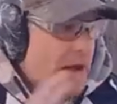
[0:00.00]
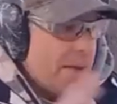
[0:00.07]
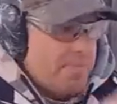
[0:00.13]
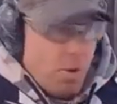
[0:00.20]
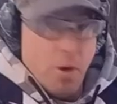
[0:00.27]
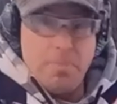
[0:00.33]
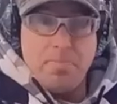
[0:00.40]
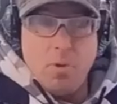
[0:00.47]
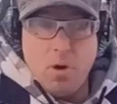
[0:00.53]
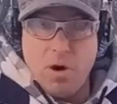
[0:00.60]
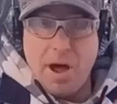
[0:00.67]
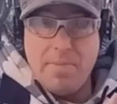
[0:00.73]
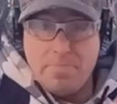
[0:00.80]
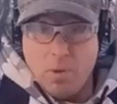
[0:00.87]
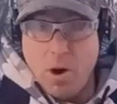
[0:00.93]
I bought
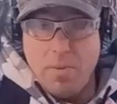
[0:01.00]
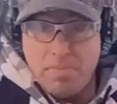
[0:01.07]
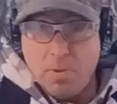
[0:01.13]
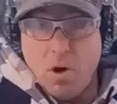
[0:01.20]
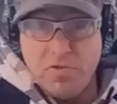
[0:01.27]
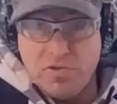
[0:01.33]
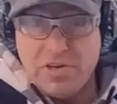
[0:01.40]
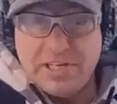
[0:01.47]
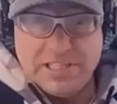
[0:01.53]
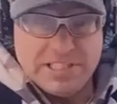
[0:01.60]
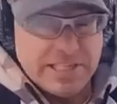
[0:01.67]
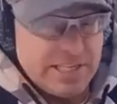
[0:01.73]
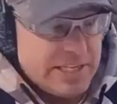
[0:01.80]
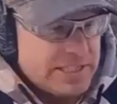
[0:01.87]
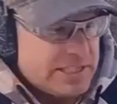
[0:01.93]
both of these
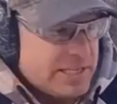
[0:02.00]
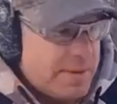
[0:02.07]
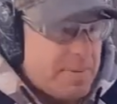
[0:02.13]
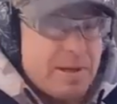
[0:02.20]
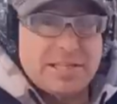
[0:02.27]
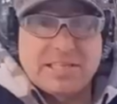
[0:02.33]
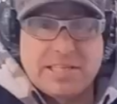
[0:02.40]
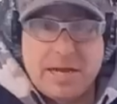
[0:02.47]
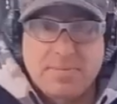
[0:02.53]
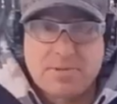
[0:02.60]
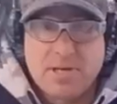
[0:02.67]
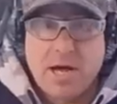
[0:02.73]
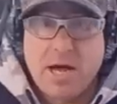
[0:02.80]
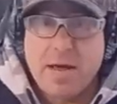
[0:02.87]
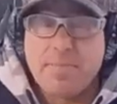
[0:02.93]
things about the same
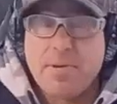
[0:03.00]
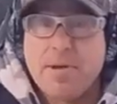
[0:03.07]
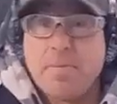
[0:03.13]
time